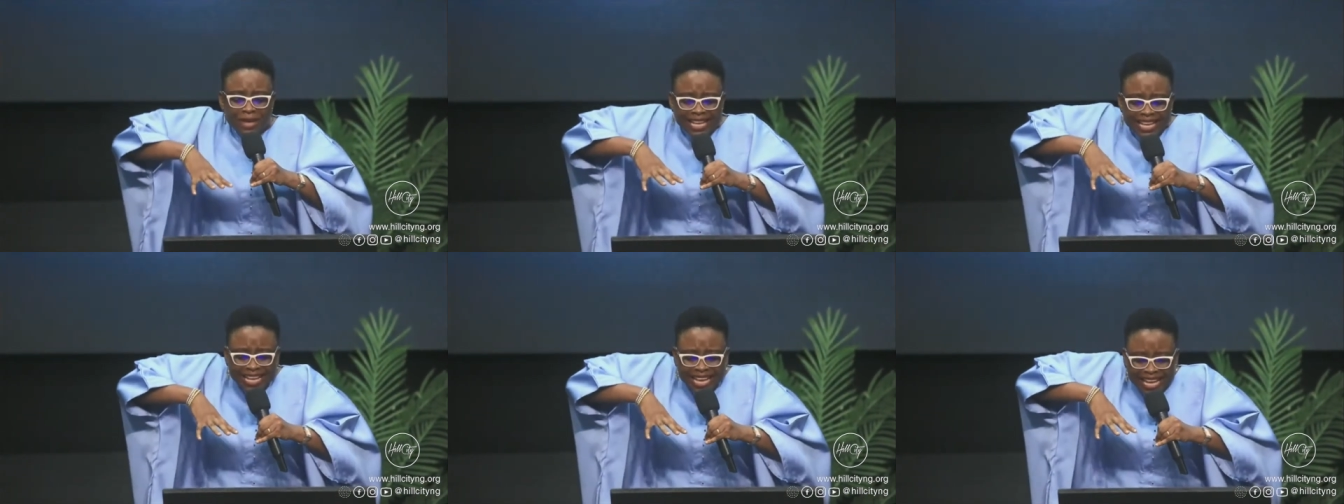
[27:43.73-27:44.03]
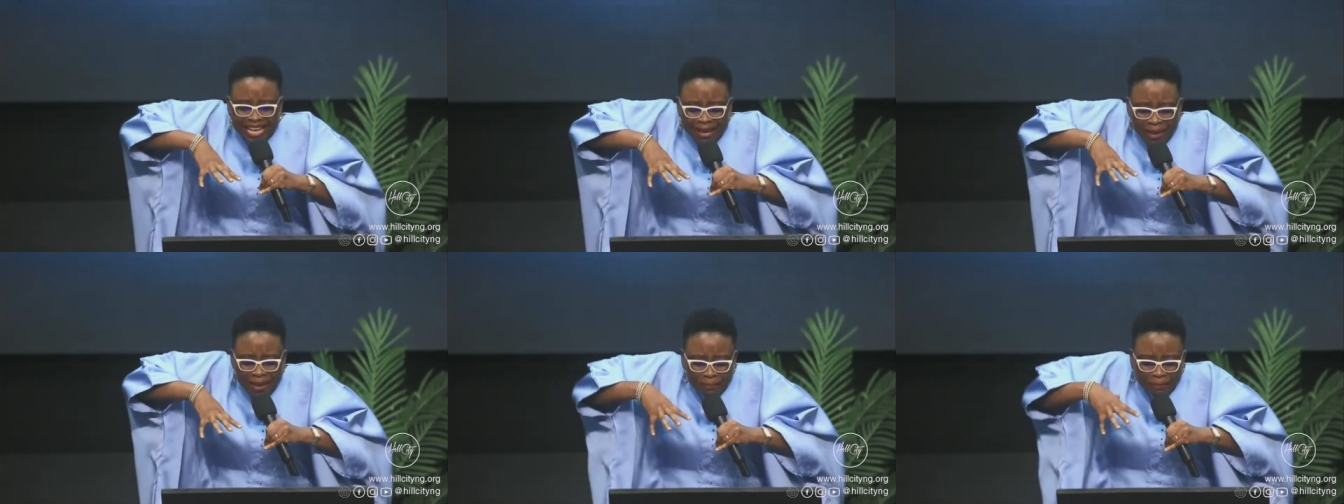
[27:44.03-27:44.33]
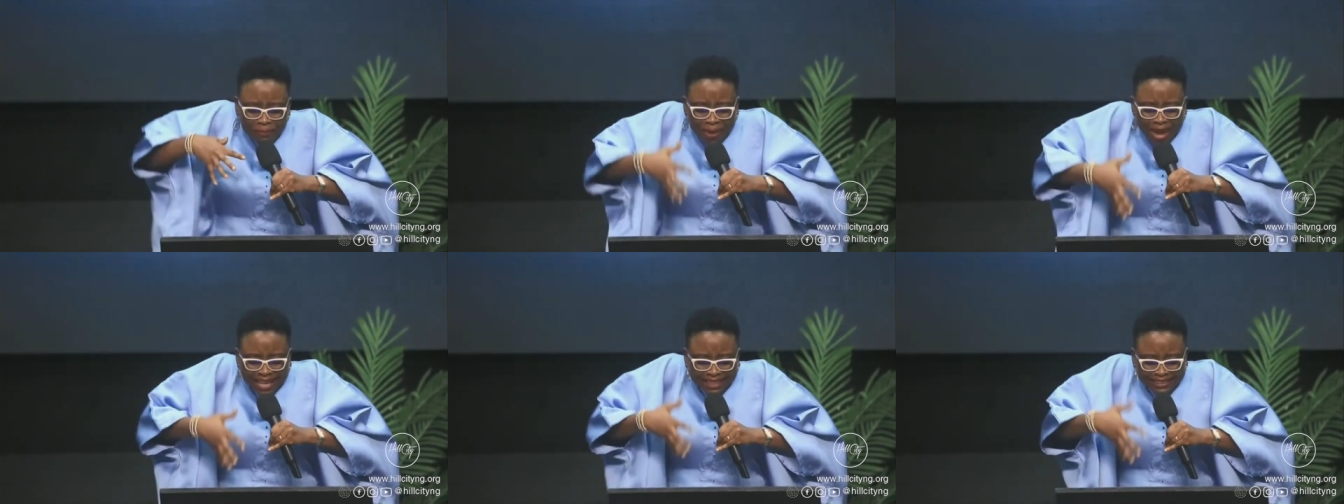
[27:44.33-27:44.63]
he
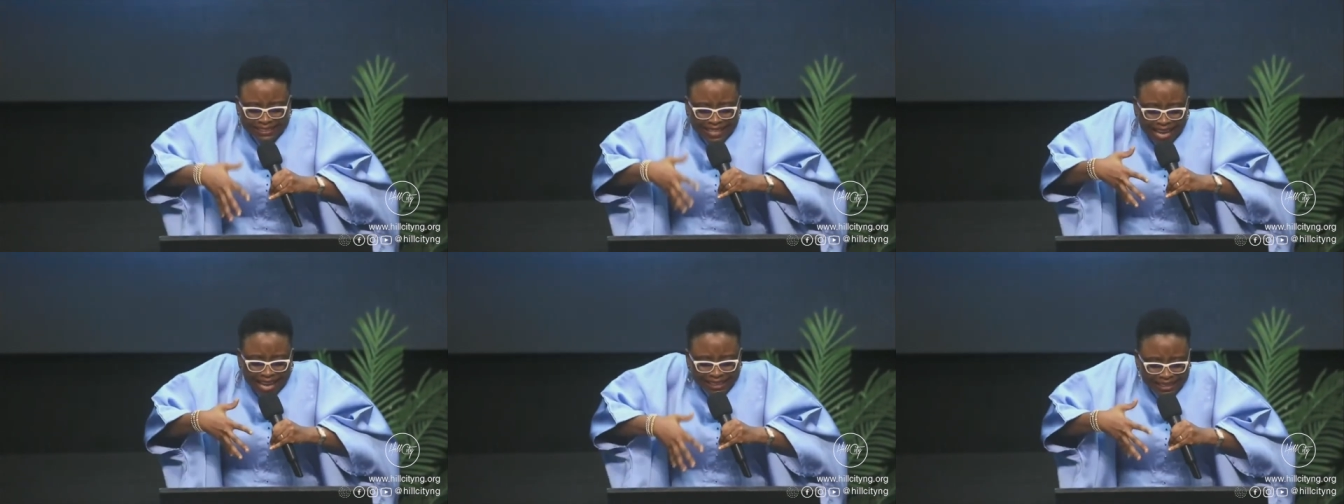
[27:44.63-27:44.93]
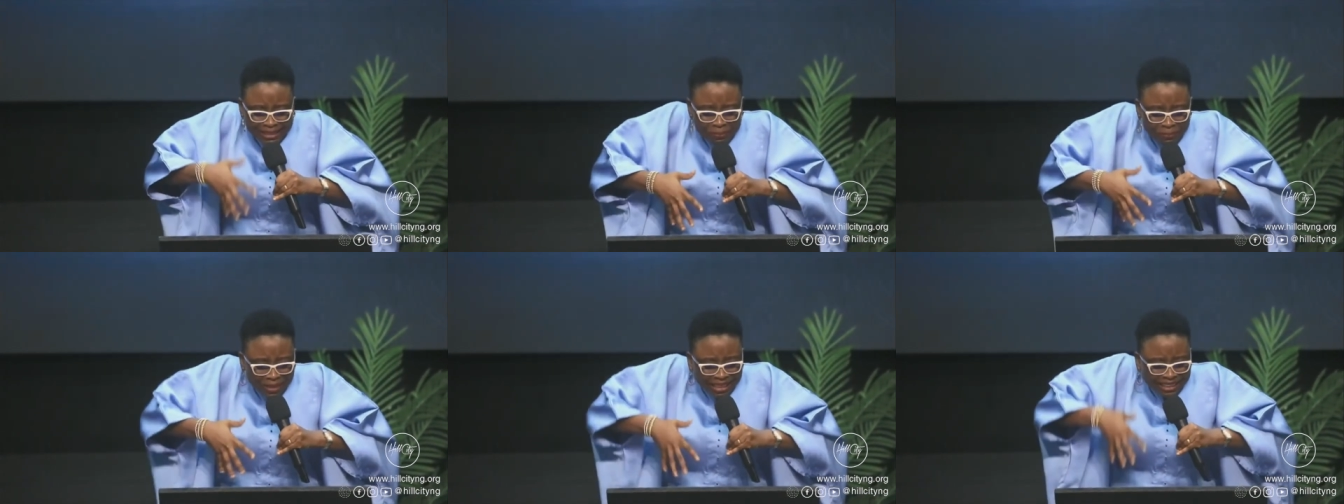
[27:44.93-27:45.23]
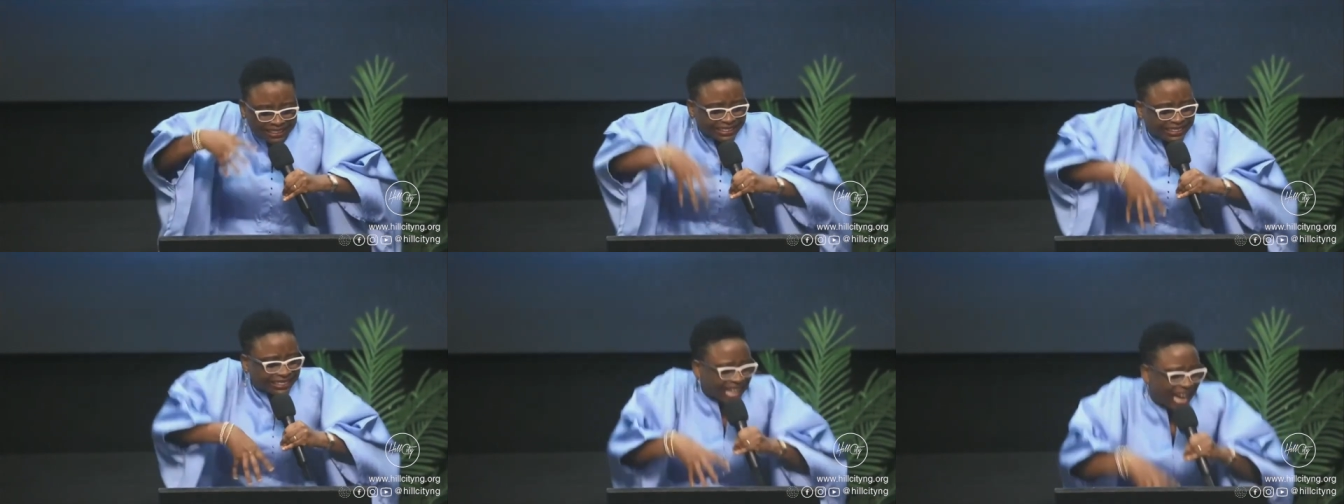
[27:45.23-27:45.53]
bedded me
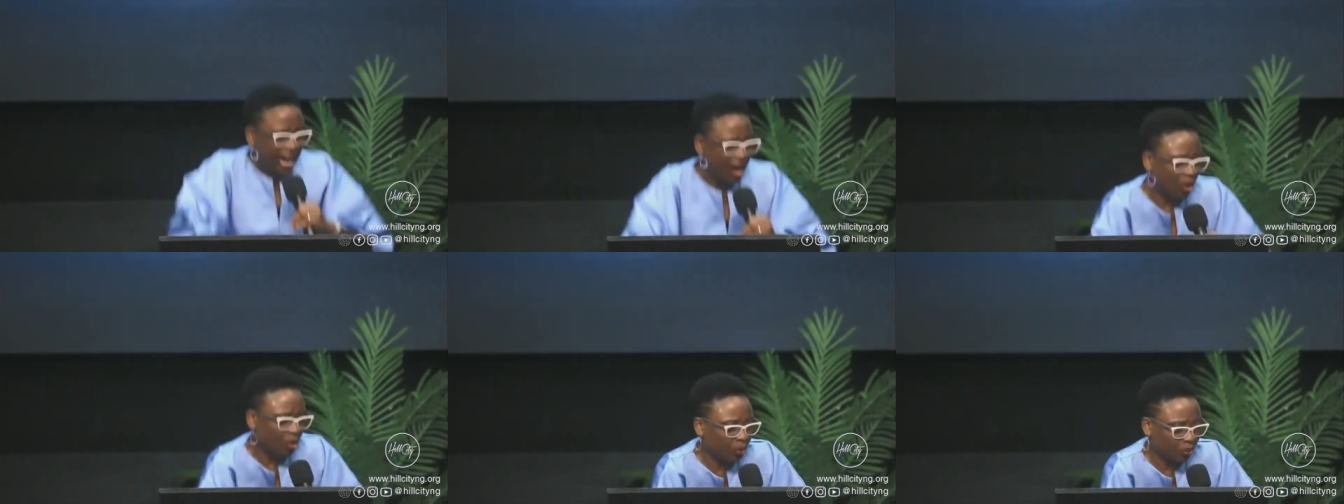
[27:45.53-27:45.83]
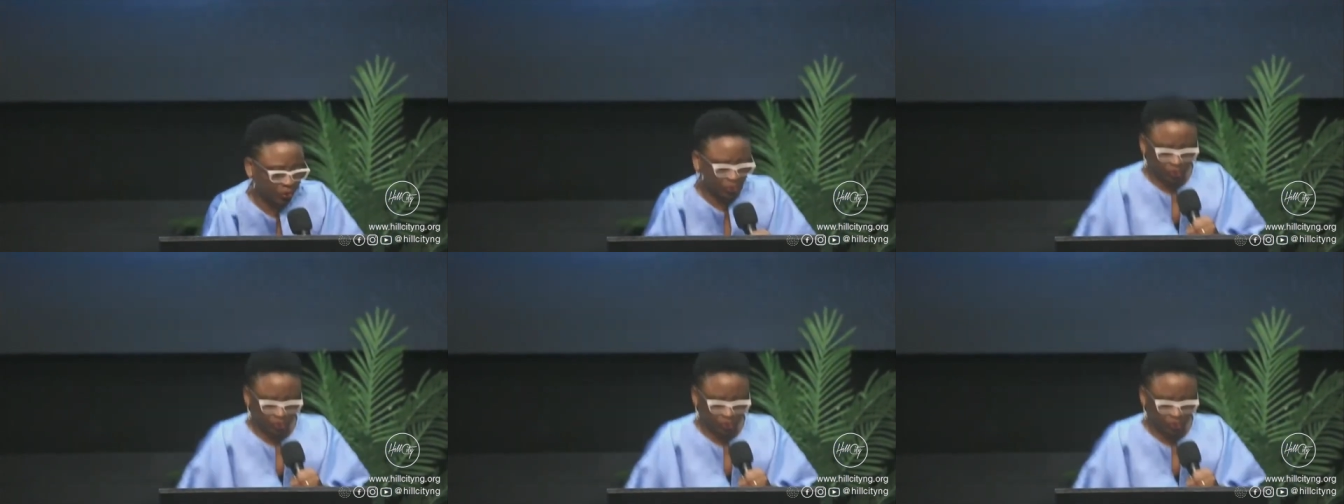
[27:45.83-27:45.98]
down. Do